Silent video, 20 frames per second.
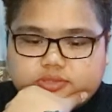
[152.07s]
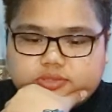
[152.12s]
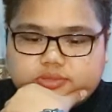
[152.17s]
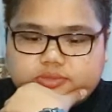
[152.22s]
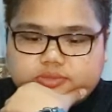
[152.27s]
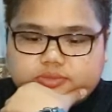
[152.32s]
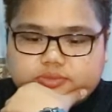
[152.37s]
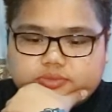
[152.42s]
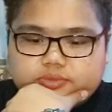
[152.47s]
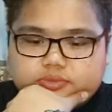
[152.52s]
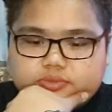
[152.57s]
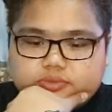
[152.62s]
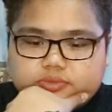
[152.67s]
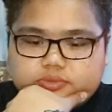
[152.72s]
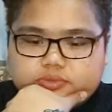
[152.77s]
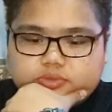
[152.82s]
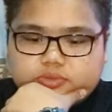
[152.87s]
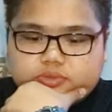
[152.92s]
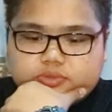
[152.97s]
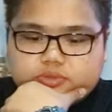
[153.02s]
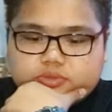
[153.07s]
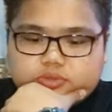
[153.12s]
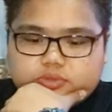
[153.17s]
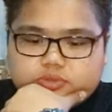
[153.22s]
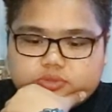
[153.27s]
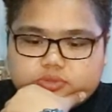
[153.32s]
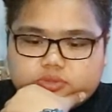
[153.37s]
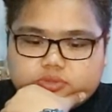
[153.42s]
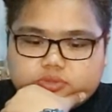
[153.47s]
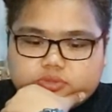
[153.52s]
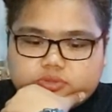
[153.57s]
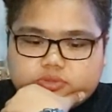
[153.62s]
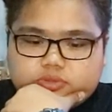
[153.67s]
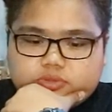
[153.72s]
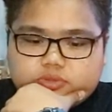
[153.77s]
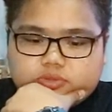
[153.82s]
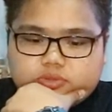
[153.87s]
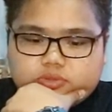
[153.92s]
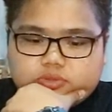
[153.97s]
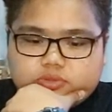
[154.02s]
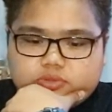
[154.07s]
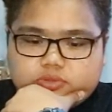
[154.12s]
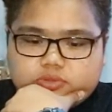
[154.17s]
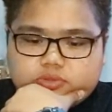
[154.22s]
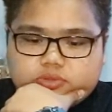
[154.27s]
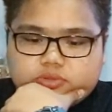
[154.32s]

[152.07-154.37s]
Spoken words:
(silent)